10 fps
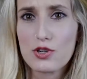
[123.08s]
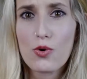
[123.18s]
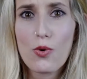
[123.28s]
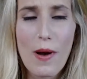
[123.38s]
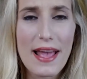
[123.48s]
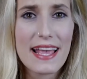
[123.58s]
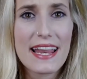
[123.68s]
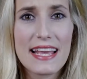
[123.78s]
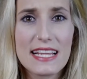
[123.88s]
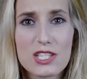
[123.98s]
doorway
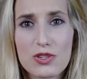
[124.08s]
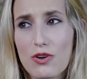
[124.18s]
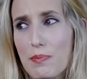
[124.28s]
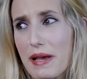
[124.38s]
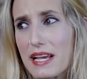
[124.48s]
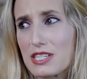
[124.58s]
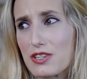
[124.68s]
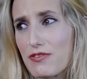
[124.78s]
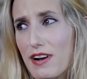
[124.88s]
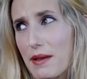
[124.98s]
in it or a
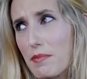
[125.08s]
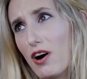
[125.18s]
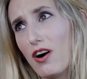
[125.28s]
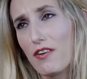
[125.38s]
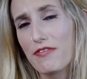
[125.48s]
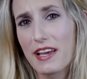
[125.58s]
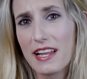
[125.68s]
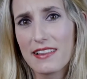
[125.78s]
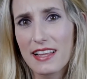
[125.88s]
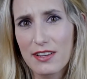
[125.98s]
picture frame half
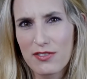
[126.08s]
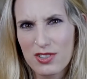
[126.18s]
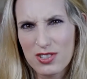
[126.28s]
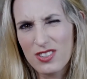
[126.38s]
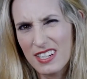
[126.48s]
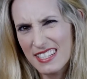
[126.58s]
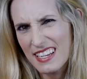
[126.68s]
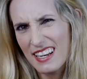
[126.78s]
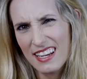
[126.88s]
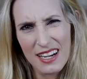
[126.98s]
in that you've tried
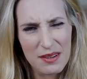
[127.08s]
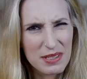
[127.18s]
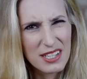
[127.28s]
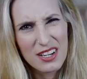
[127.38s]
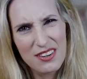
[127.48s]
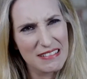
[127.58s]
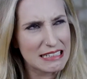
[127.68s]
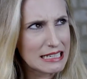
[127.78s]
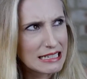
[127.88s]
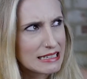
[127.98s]
to edit out but you can't
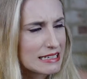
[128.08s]
really edit